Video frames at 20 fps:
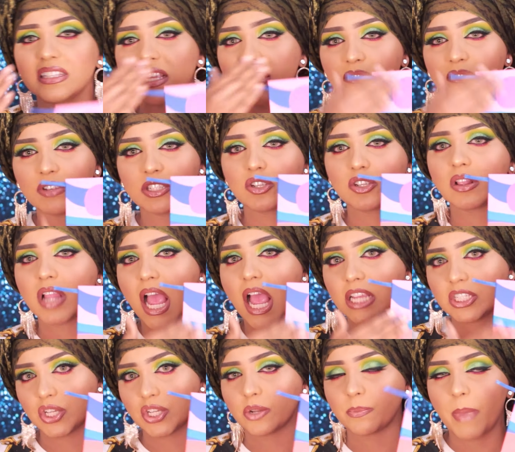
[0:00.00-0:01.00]
individual
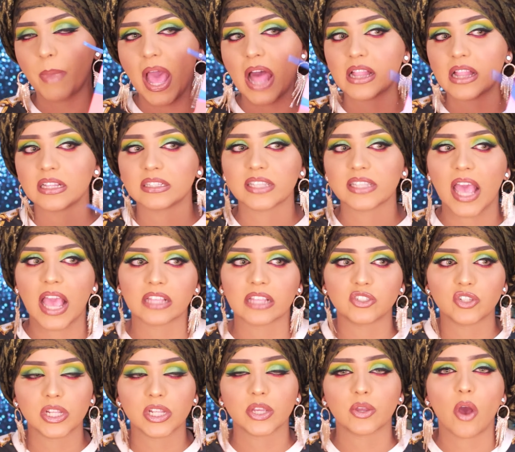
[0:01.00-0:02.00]
eyeshadow palettes
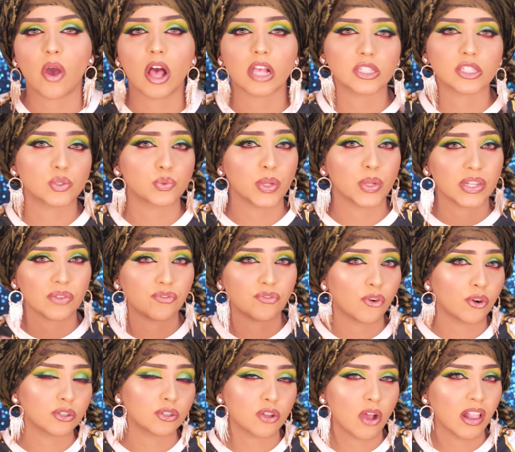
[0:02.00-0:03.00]
actually cost
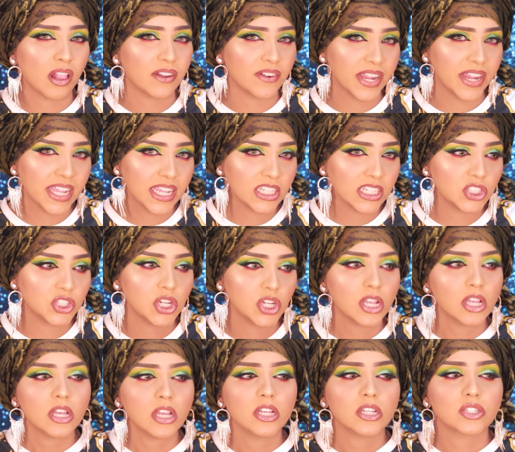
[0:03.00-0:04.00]
$24 each.
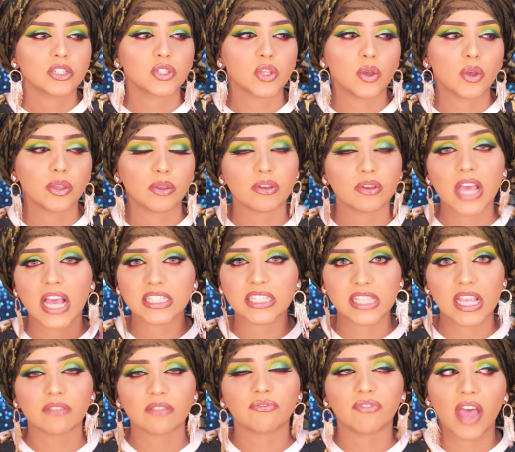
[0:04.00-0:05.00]
So you guys
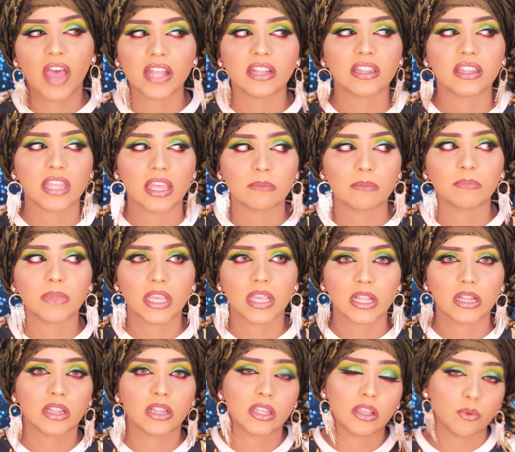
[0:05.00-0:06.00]
can find them
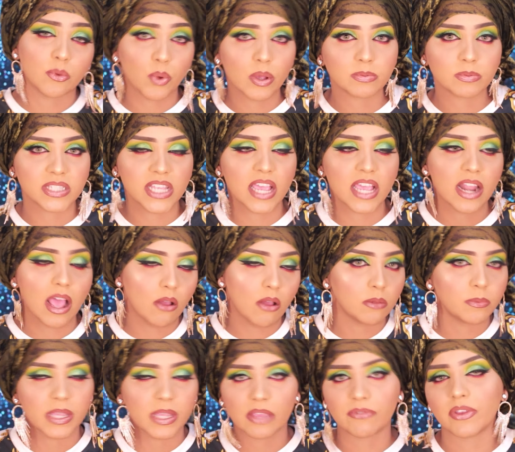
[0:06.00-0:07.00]
in their website. I
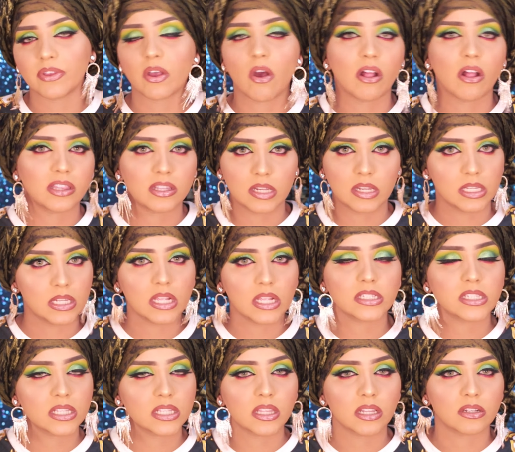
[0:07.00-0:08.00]
will be giving all the
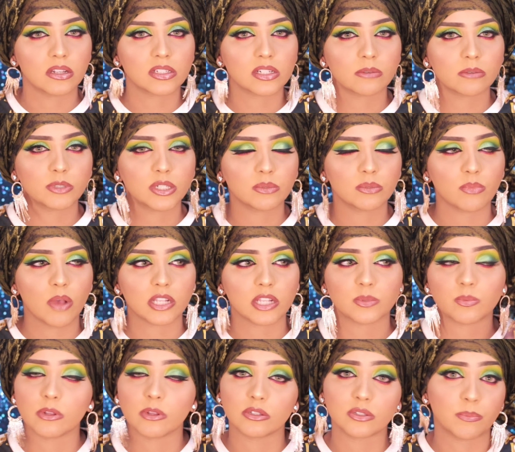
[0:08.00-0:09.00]
details in the description
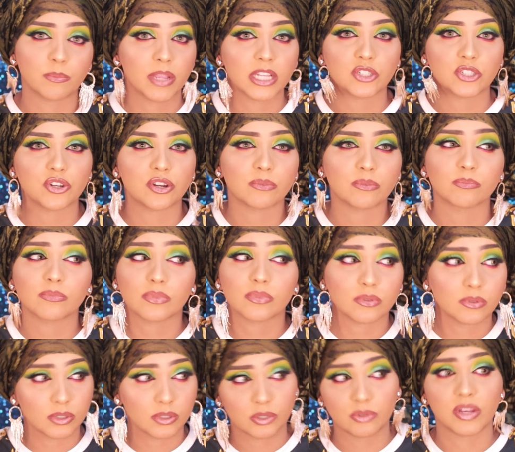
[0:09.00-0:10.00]
box below, so make sure
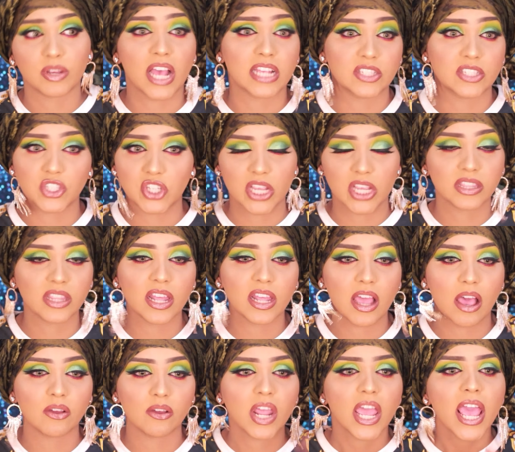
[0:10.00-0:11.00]
you guys check that
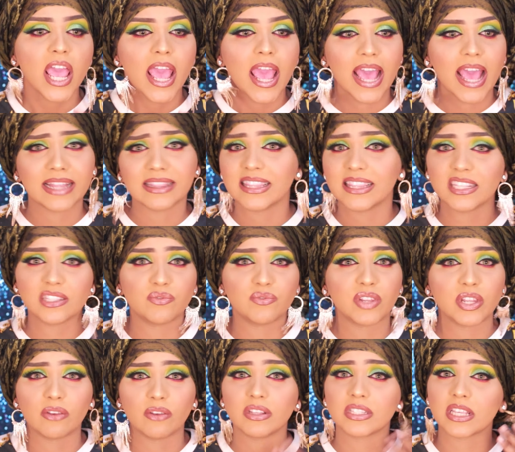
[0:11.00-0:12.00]
out. And this
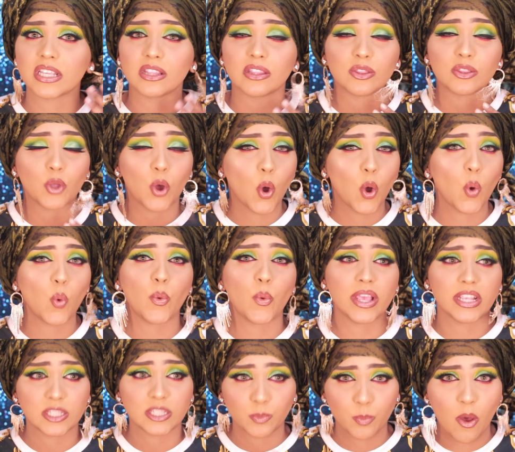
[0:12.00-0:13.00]
video is in no
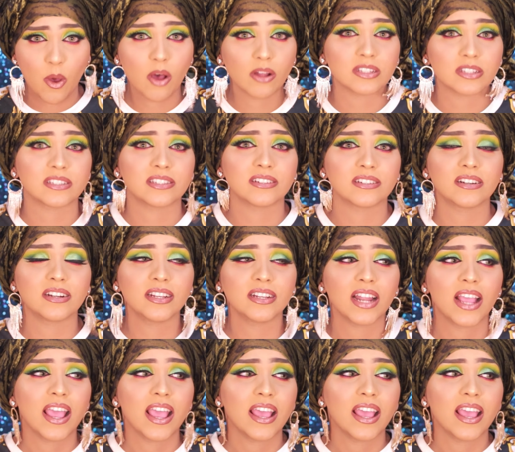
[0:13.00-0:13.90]
way sponsored.